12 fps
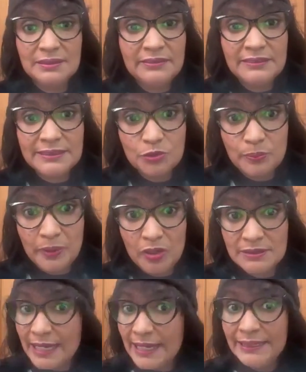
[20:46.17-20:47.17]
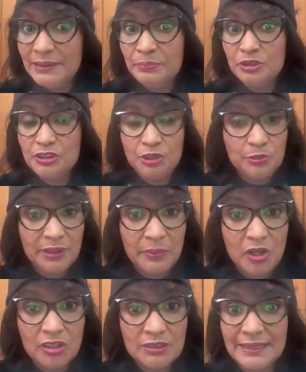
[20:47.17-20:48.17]
There is no box. I didn't put you in a
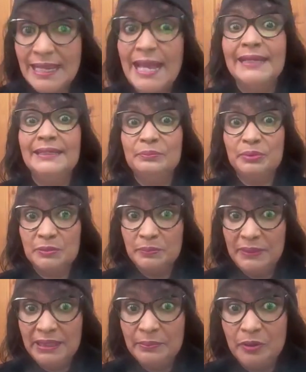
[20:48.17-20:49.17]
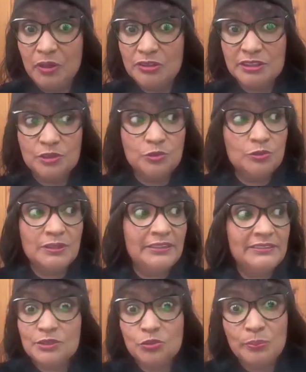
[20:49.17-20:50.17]
box and I didn't put me in a box. So
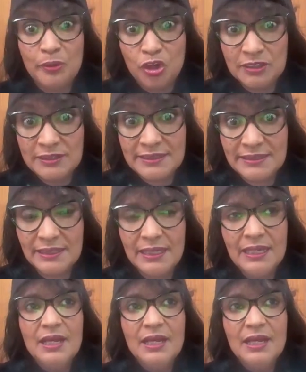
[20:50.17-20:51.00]
there is no box.